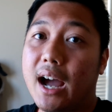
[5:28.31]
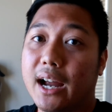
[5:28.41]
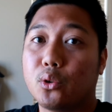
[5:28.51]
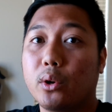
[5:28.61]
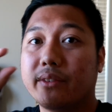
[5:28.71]

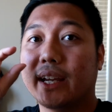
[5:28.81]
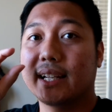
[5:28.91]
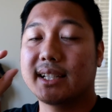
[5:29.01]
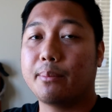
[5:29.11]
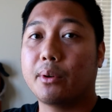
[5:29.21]
I do have to get
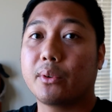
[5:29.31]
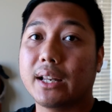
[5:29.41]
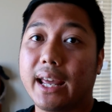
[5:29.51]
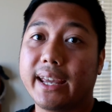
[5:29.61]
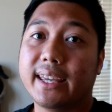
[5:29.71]
a separate
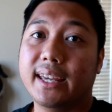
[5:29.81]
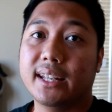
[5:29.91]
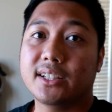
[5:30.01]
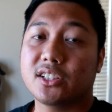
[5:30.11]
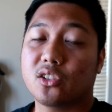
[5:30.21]
relay
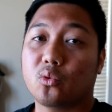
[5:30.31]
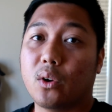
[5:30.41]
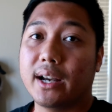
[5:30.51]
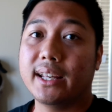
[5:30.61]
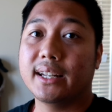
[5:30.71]
kit just to
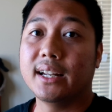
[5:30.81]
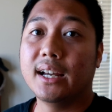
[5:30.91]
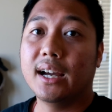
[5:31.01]
run it